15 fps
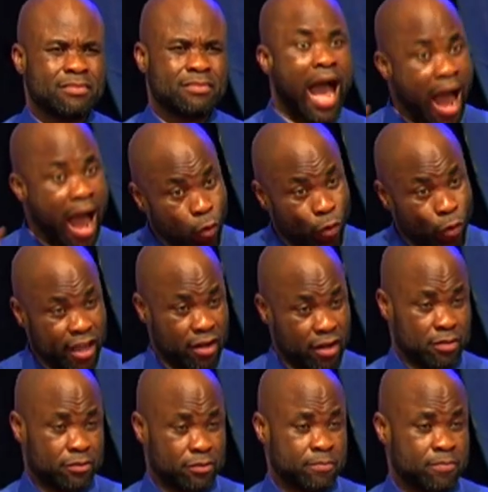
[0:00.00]
I will.
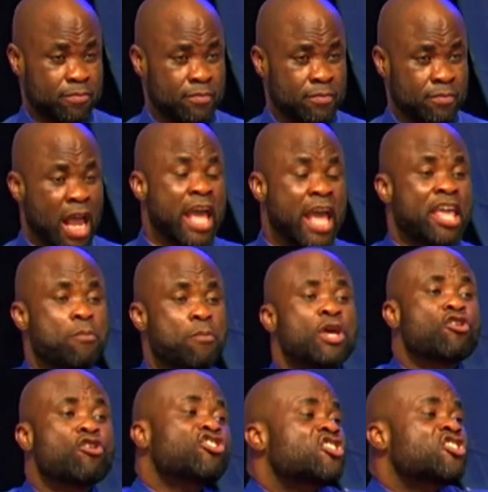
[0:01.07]
He may
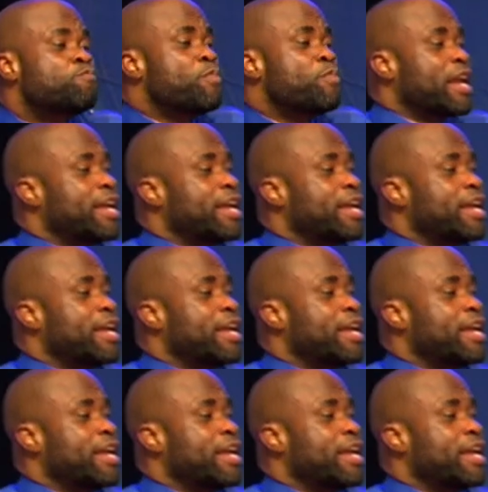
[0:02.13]
not speak